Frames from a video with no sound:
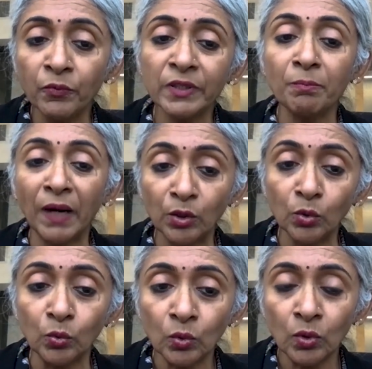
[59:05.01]
with
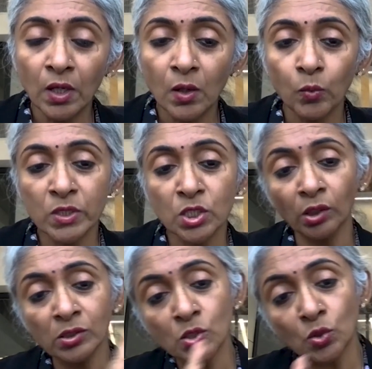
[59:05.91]
Manu was
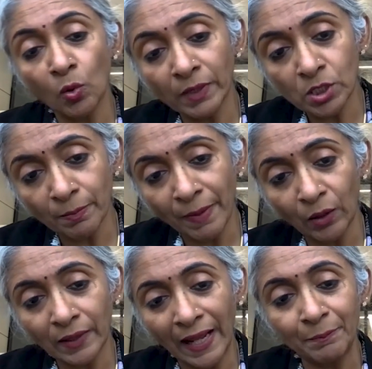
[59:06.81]
not so much
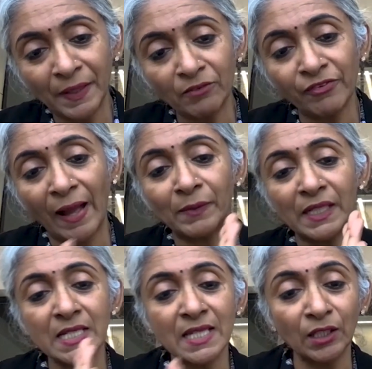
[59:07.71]
about helping
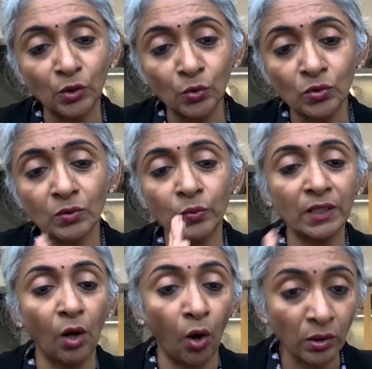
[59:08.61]
families and youth with
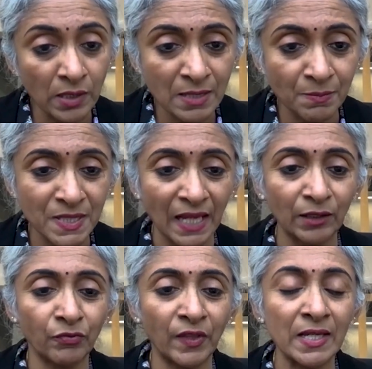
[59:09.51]
the autism side
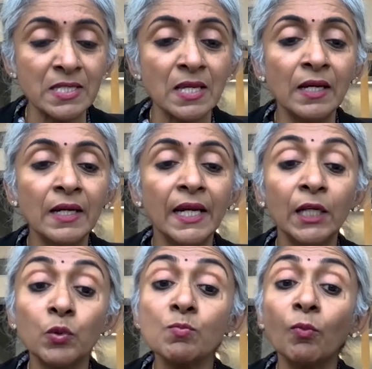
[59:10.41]
of things.
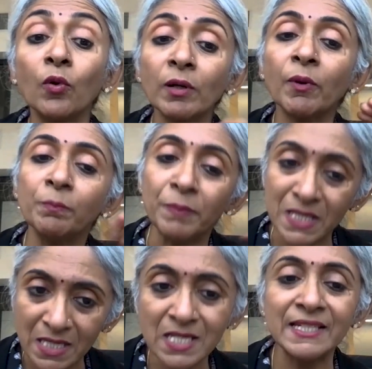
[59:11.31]
It was more about
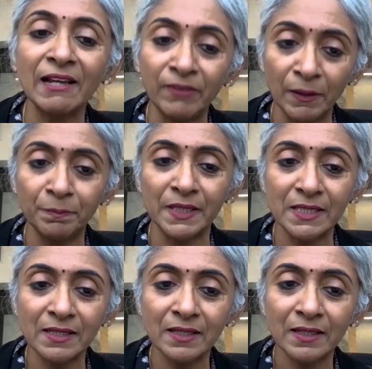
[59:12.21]
business
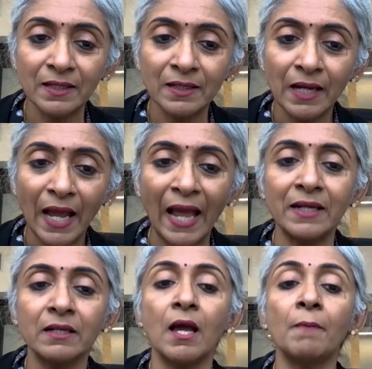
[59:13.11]
development
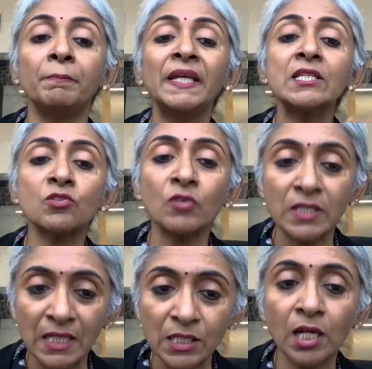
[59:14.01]
and being
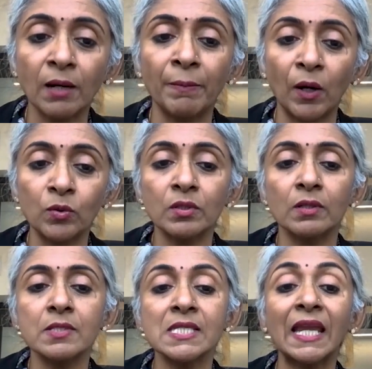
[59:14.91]
strategic about
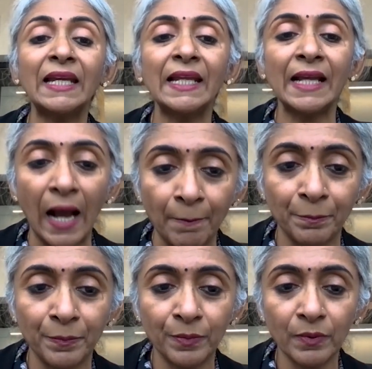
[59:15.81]
scaling
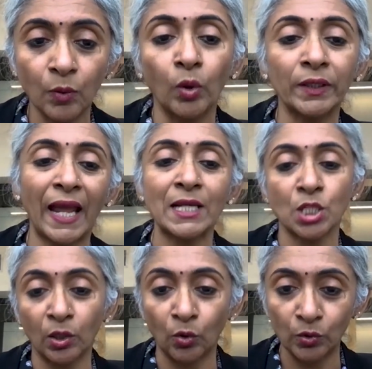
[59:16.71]
up what
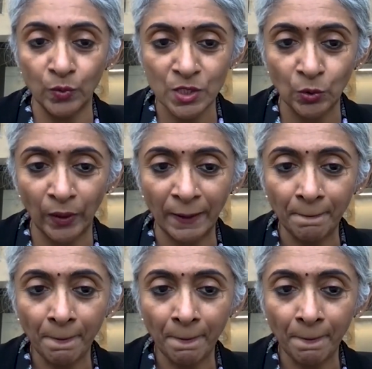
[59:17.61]
Hashtag Code was doing.